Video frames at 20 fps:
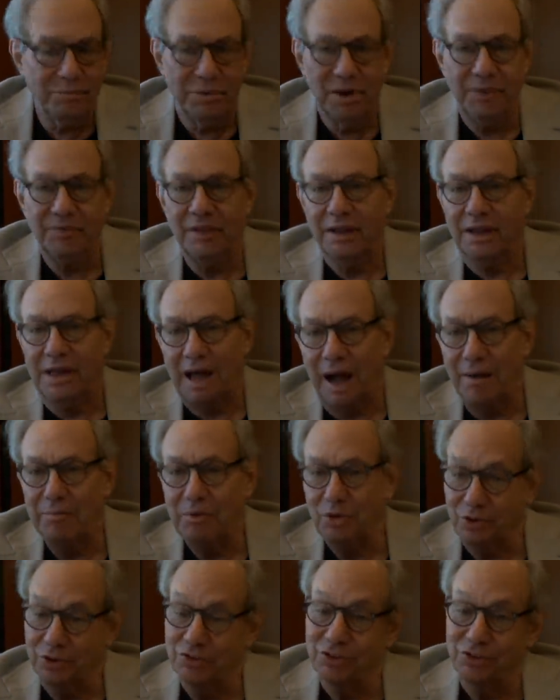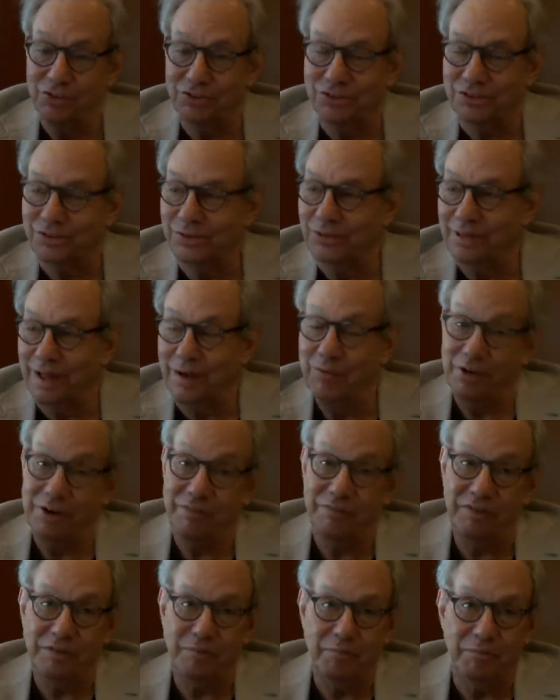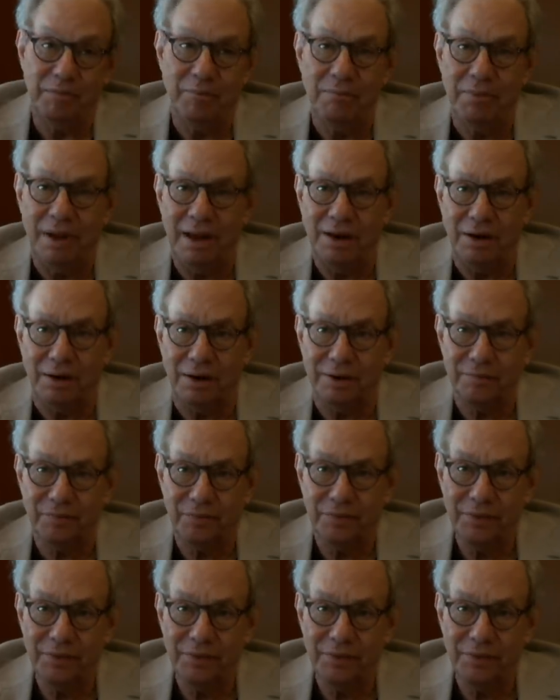But the Commodores is true. That would have even been better.